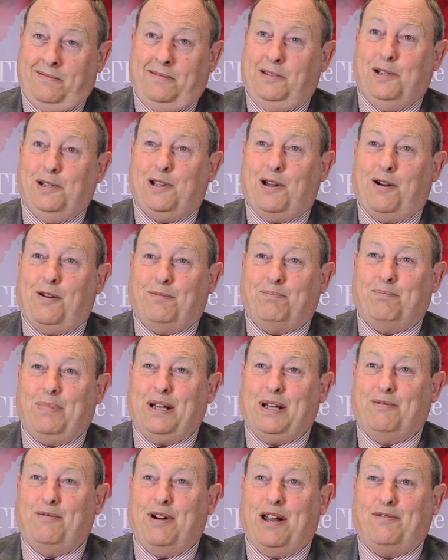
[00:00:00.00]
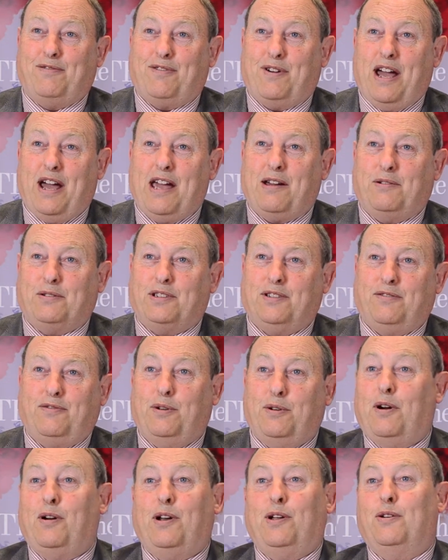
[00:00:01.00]
You can't pay rent for a house if
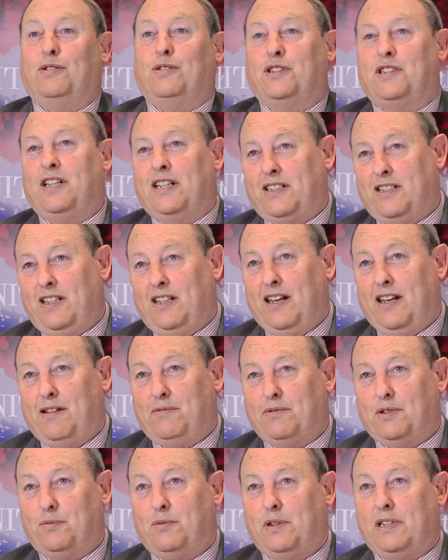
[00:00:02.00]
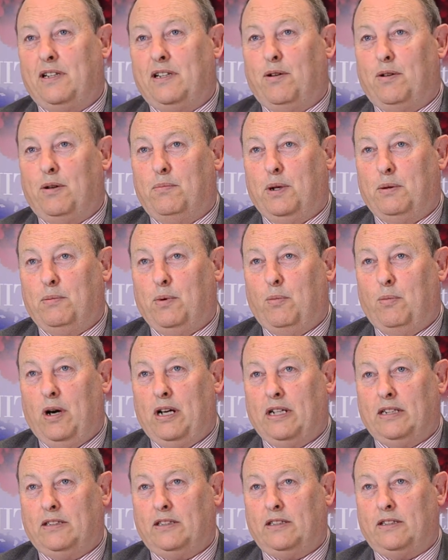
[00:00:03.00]
you're only on 16 hours a week on the minimum
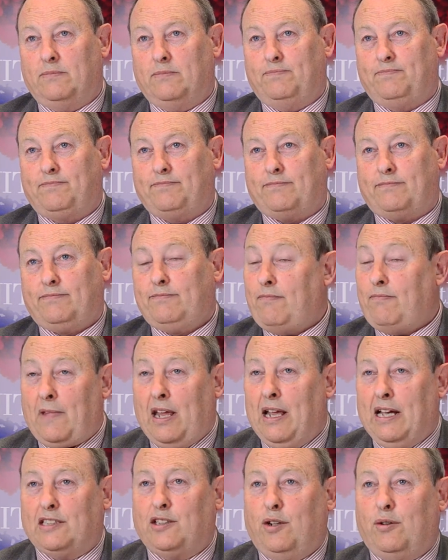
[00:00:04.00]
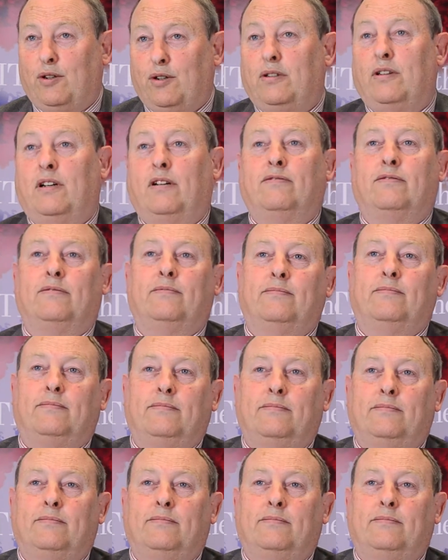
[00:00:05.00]
wage. That's not good enough.